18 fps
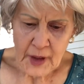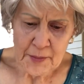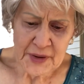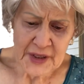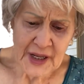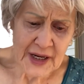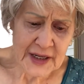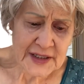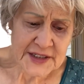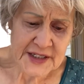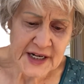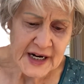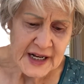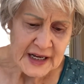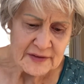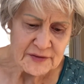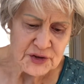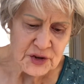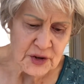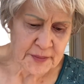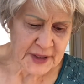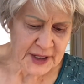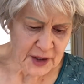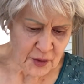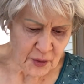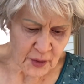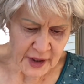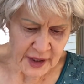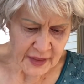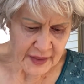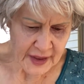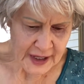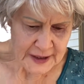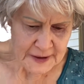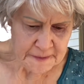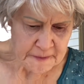But like I said, I have so many going
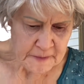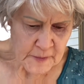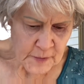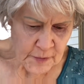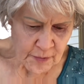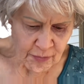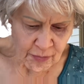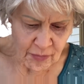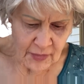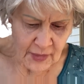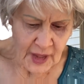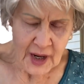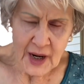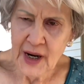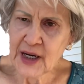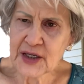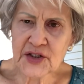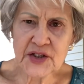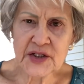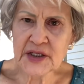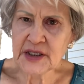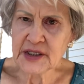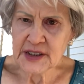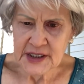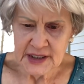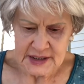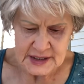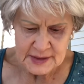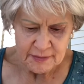that I just need to get